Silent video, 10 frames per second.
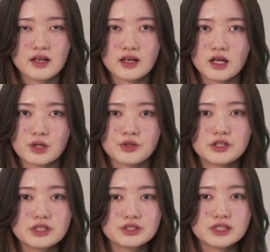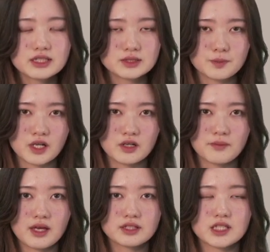According to an
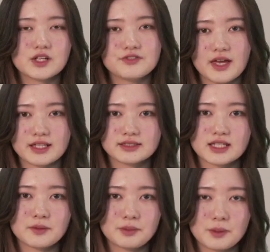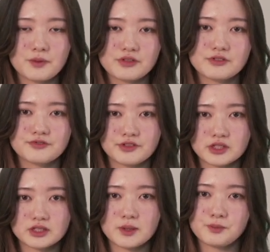experiment of asking people the
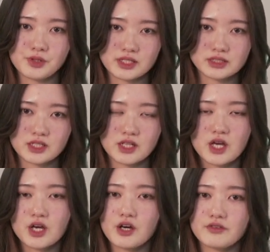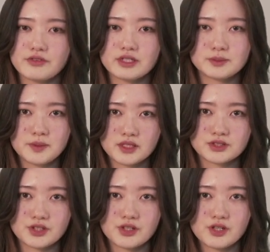first impression of this
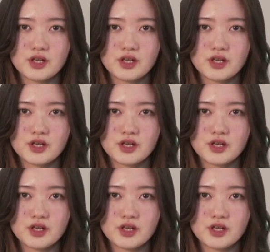picture,